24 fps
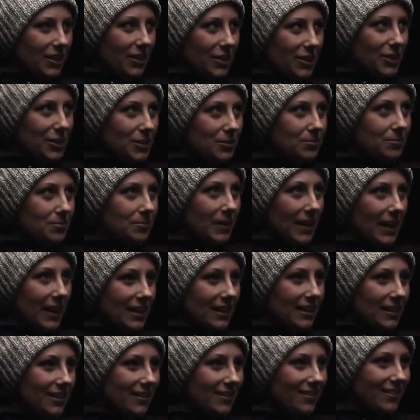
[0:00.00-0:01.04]
Um,
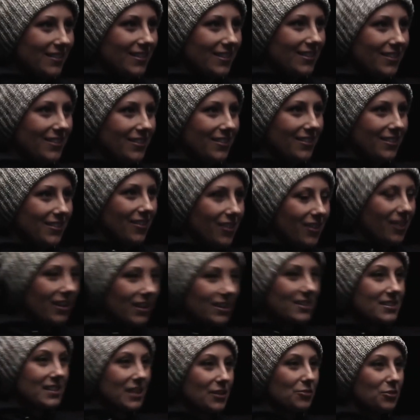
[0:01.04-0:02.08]
back in
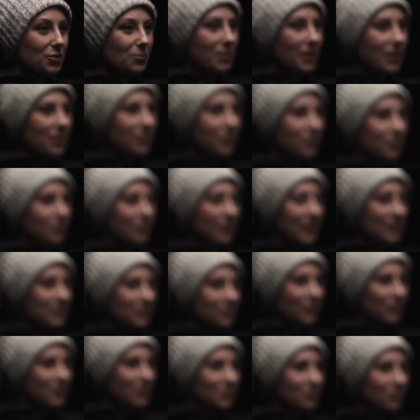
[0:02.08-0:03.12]
August, after my
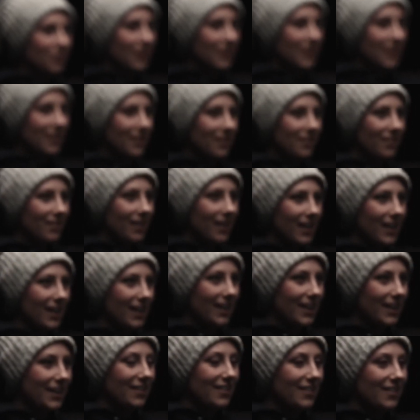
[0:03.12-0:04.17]
best friend's wedding,
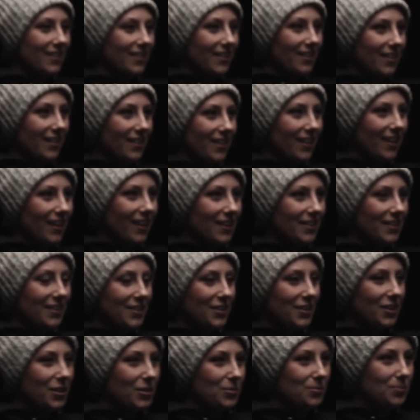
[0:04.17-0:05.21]
I
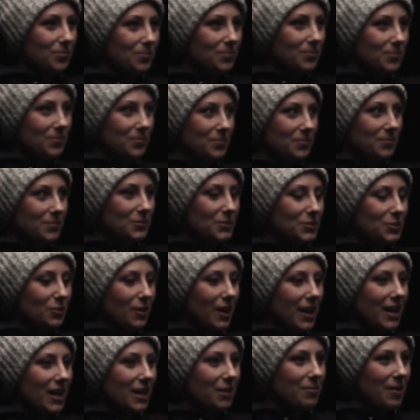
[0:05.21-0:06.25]
ended up
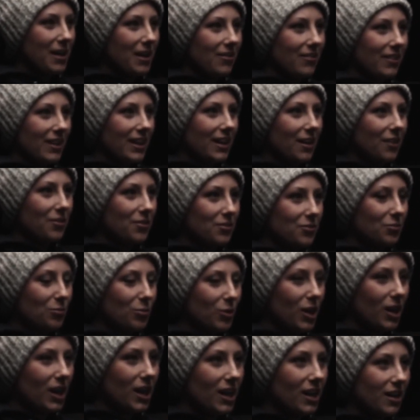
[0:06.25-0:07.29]
dragging my leg out of
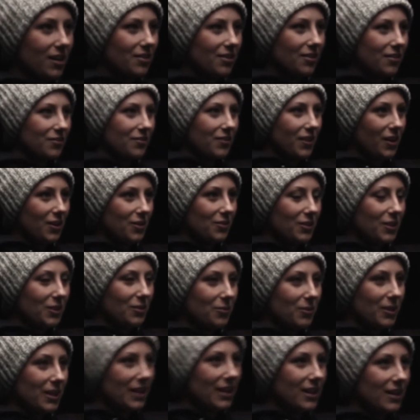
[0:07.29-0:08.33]
work the
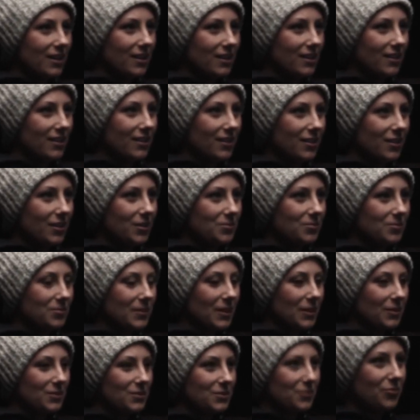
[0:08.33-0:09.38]
following week. Um,
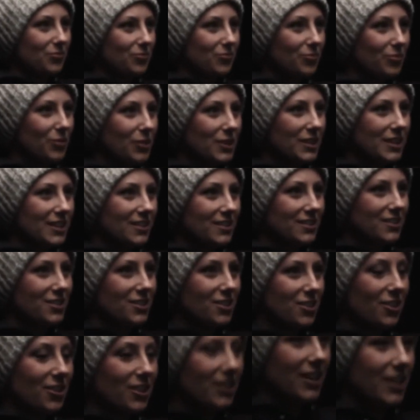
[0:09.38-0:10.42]
that was really
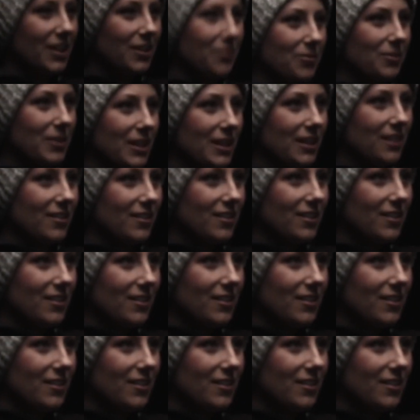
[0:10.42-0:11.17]
concerning, and we